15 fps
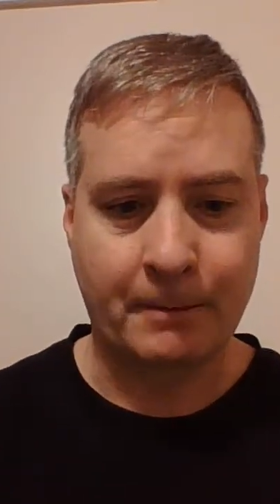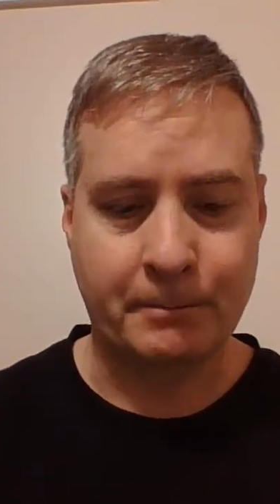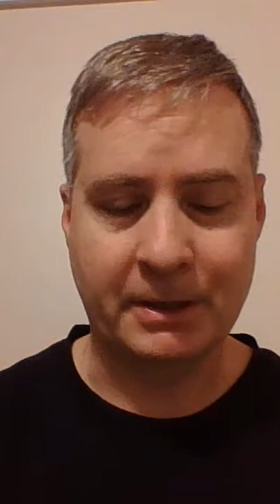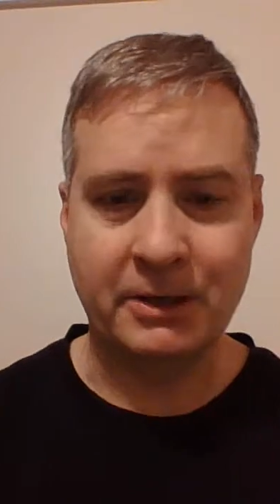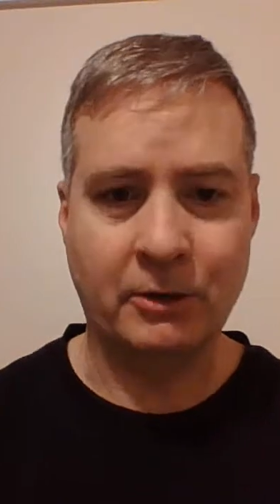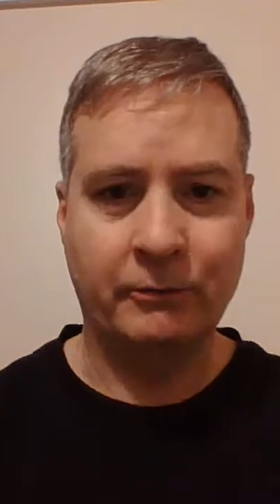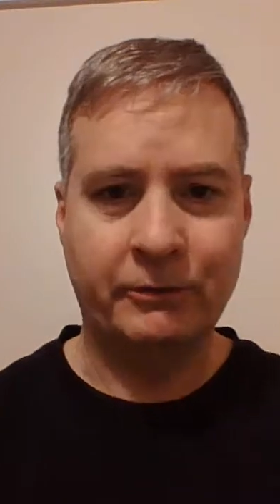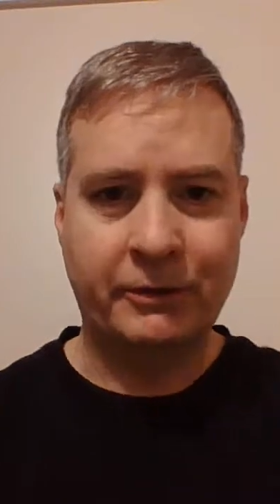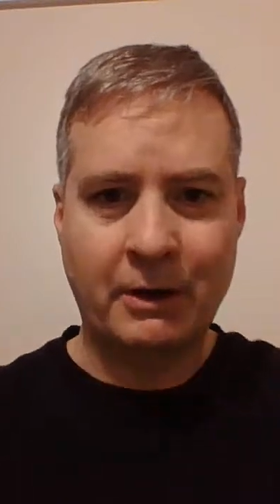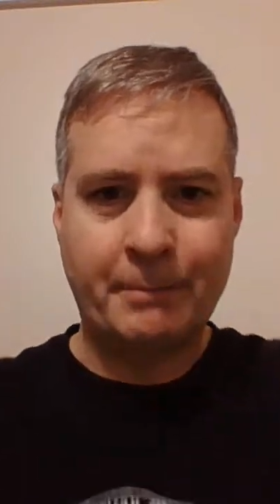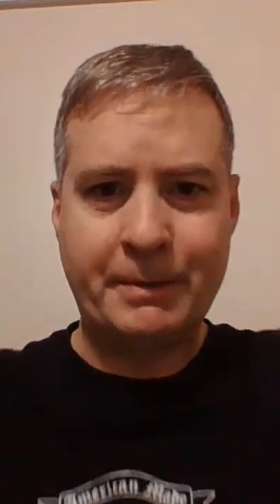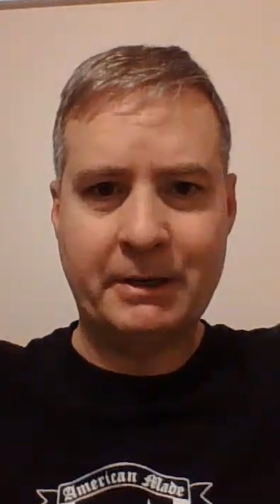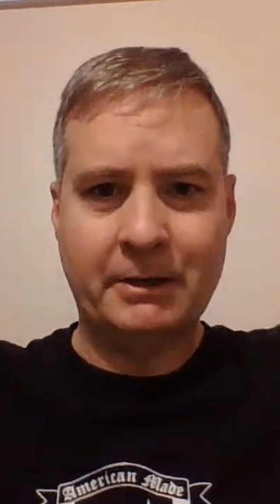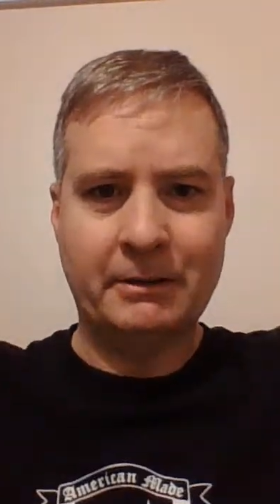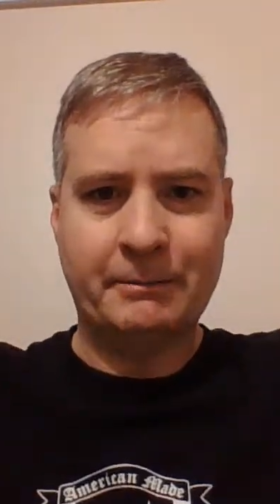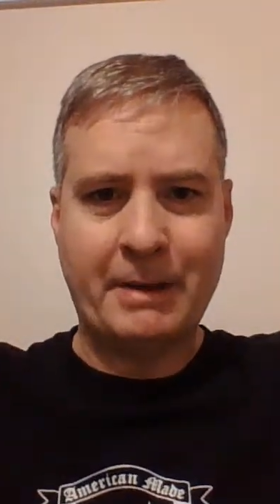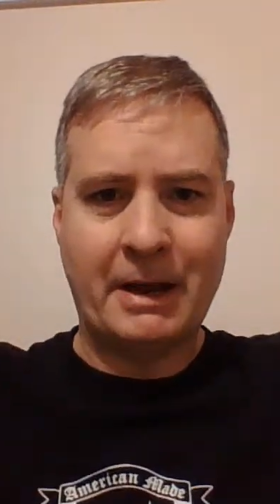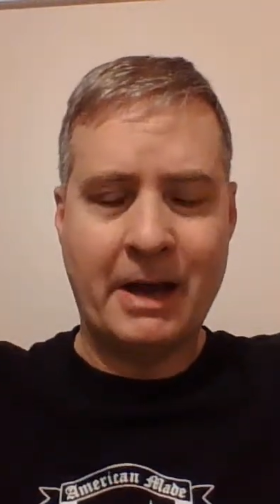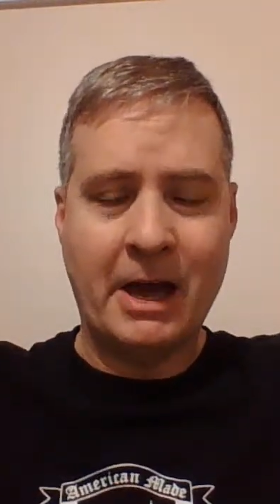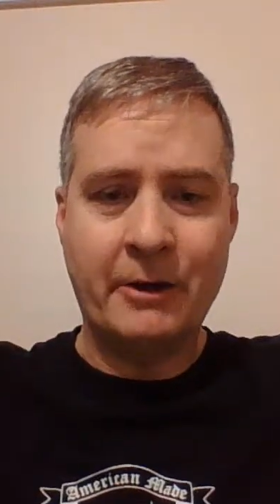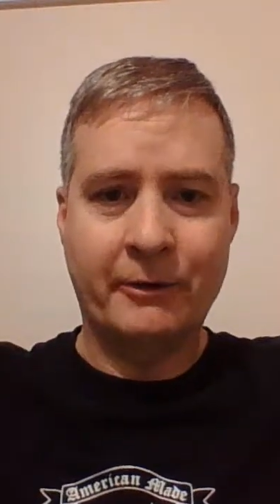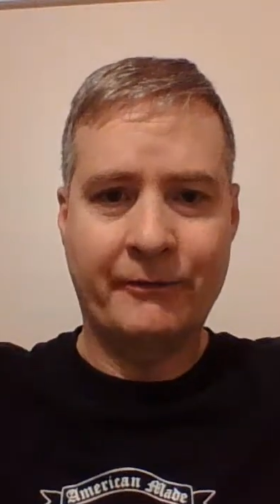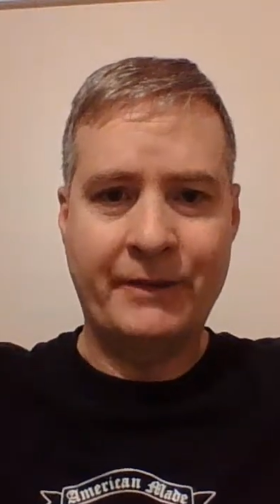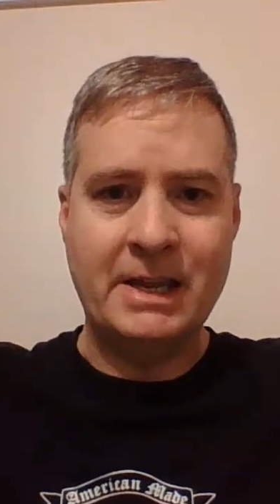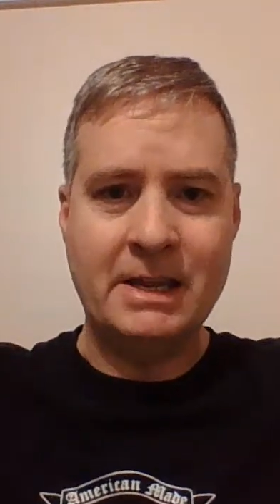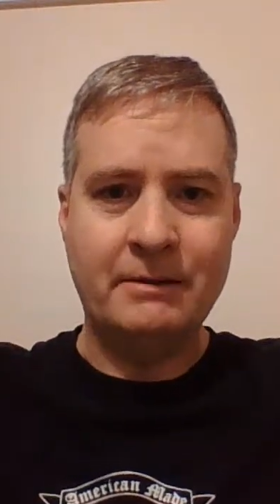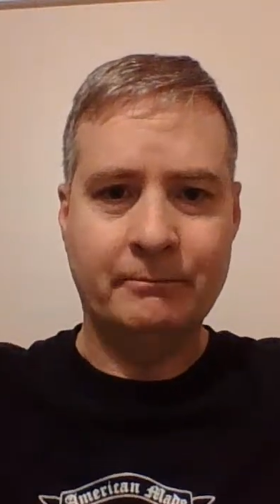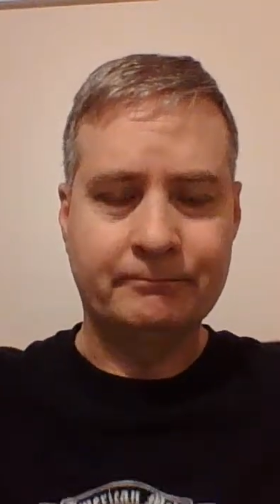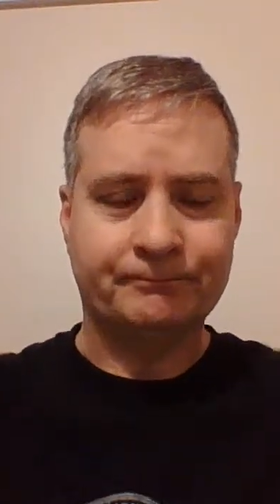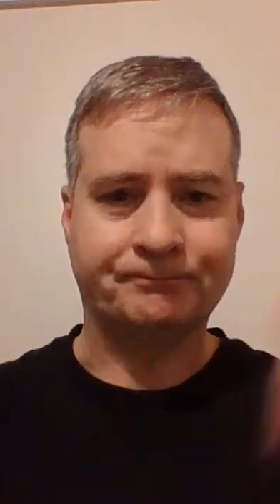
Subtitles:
But they're up there at about 100 feet,